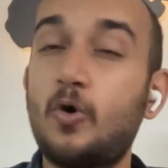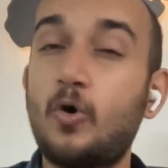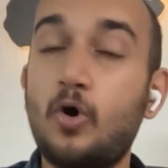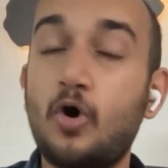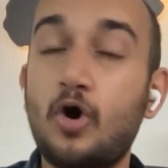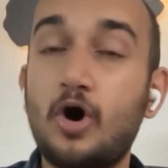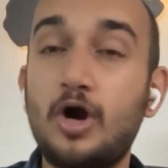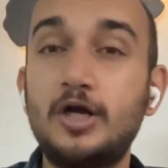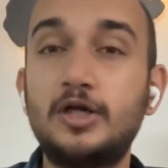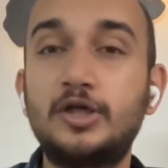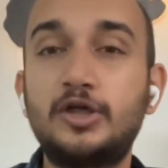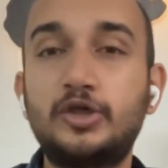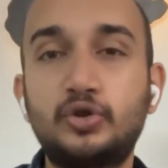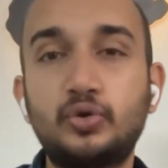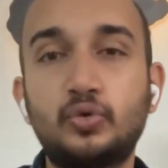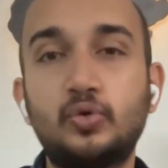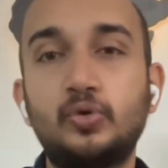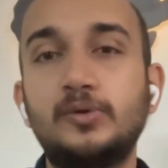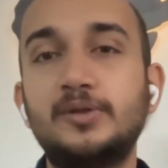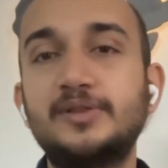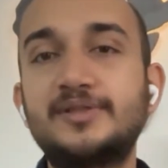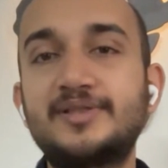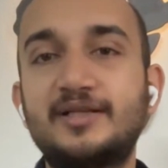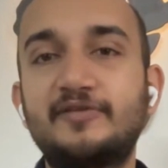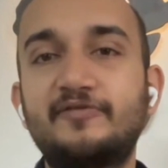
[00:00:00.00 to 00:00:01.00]
all
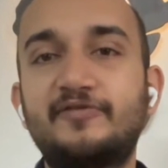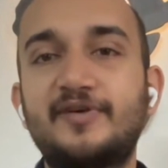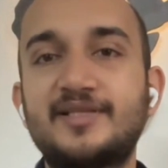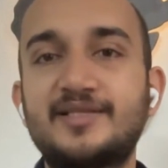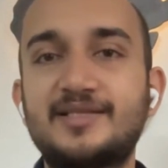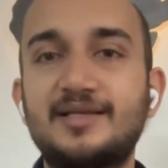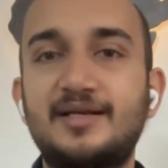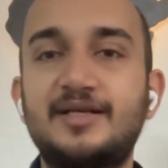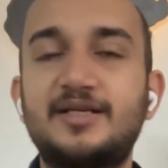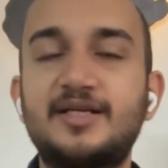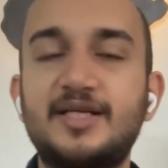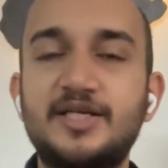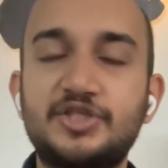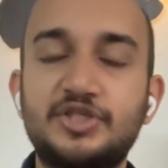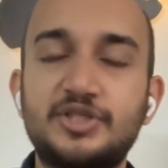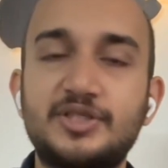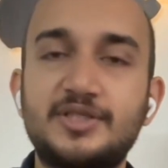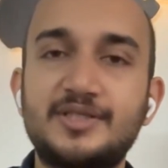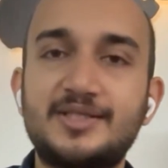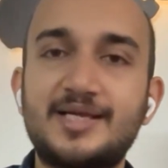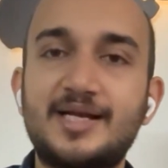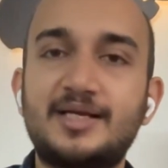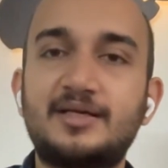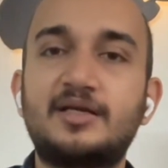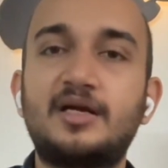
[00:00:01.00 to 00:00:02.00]
tools and
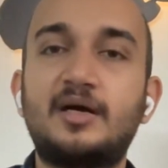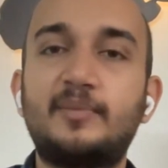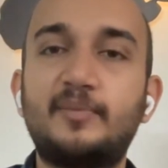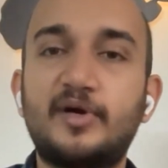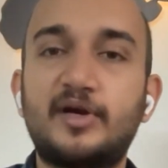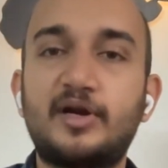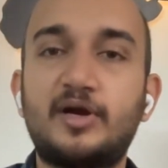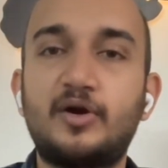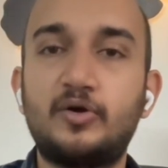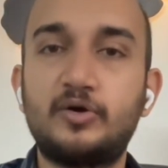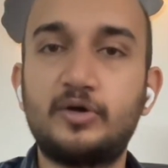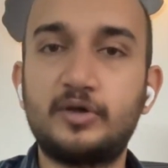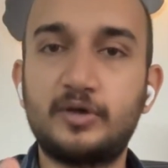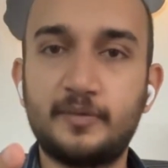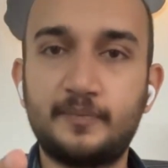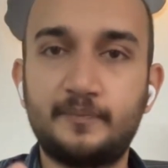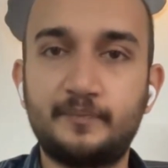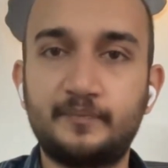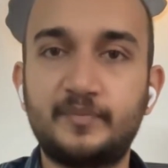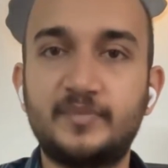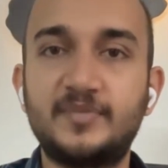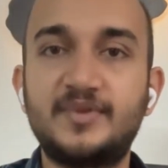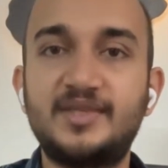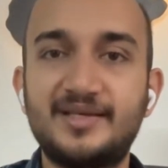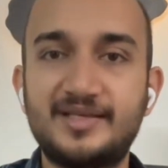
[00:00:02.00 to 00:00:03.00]
facilitations that come around
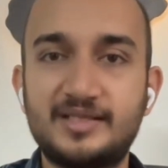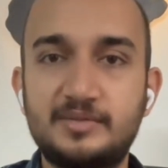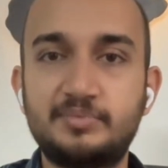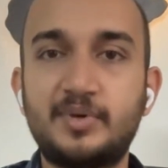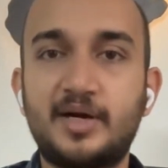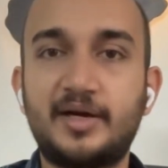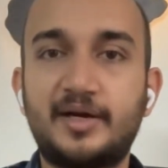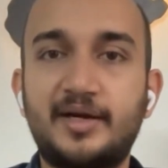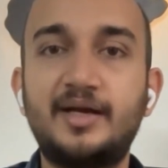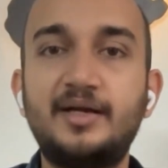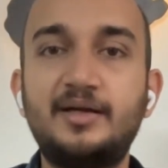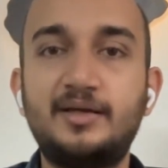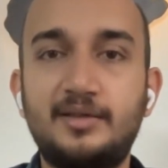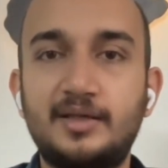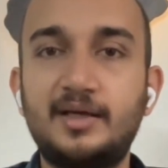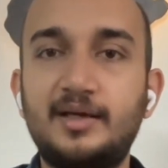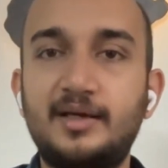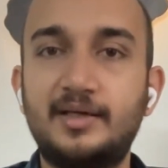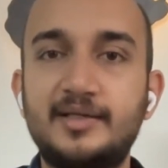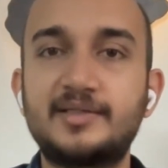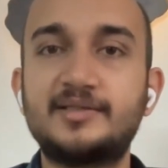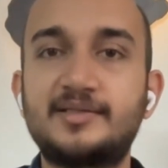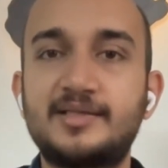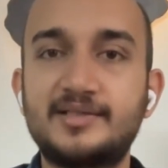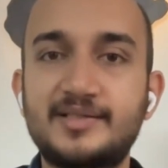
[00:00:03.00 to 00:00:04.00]
this bucket
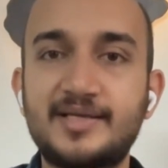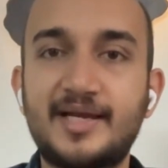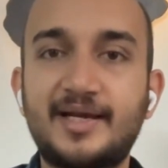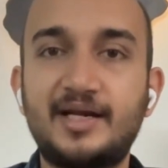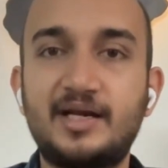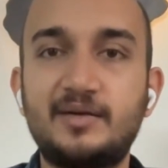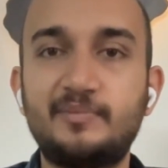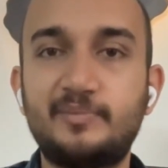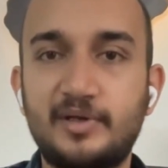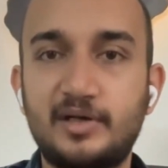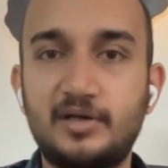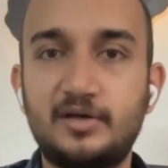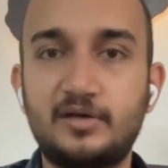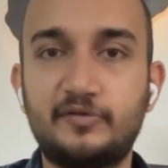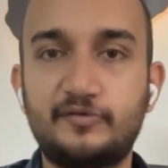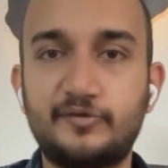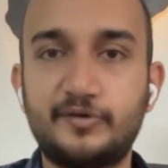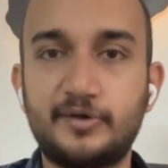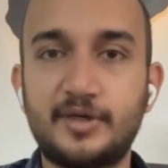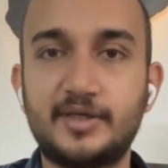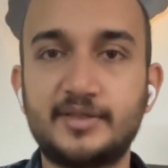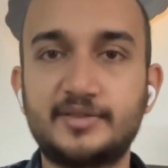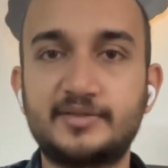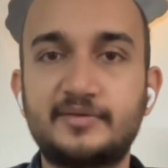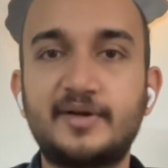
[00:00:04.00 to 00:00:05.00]
is the second pillar
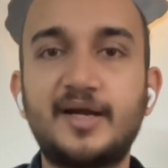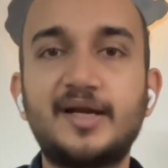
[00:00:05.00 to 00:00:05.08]
for us,